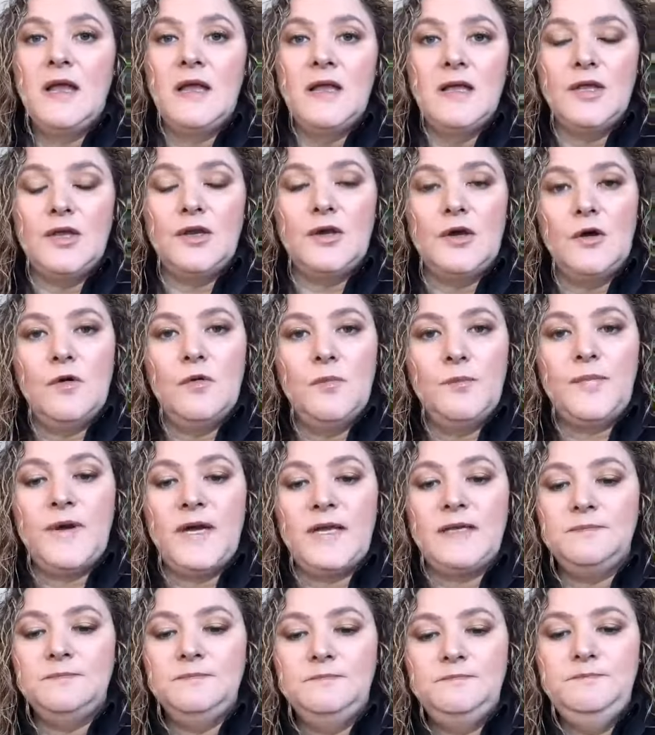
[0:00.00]
you know,
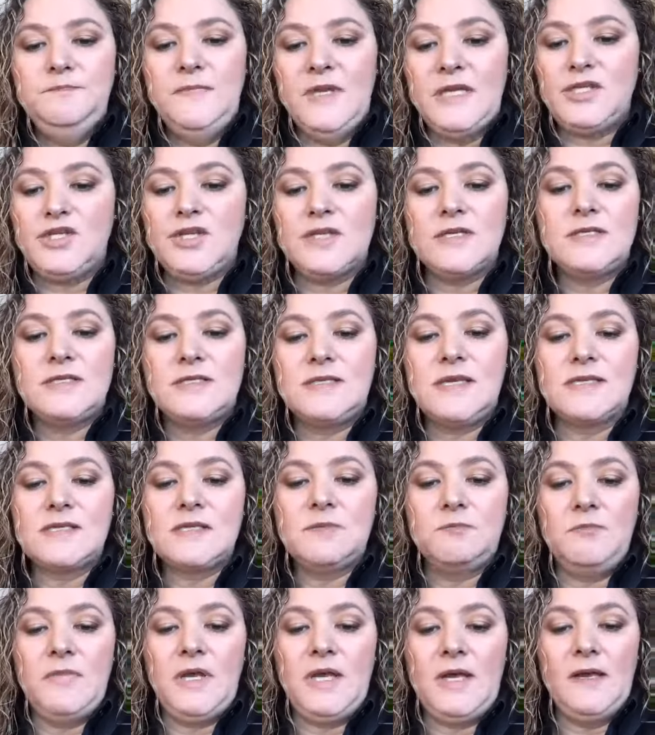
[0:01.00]
but it just
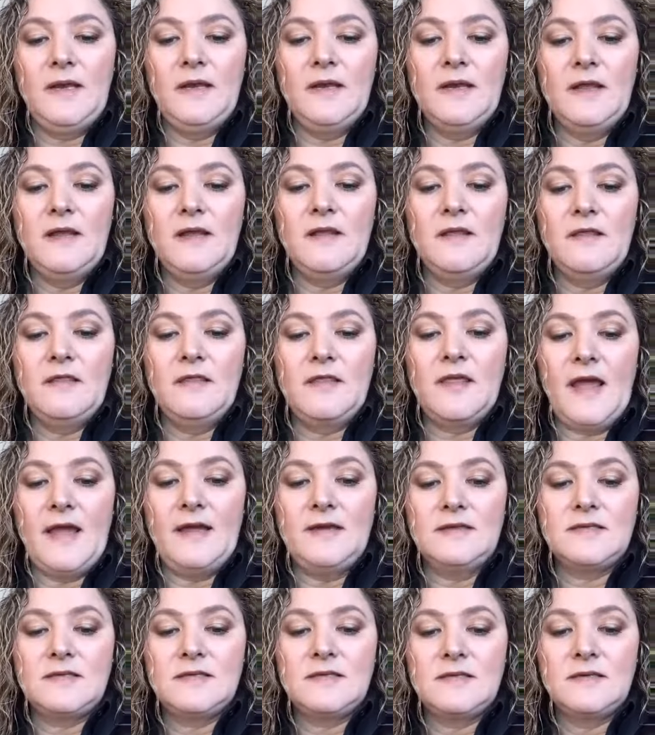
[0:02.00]
doesn't mean
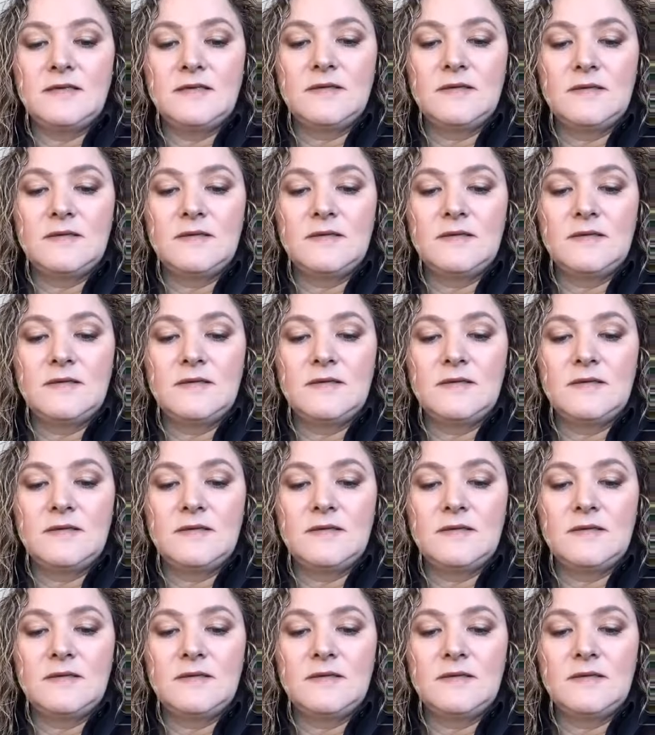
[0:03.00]
that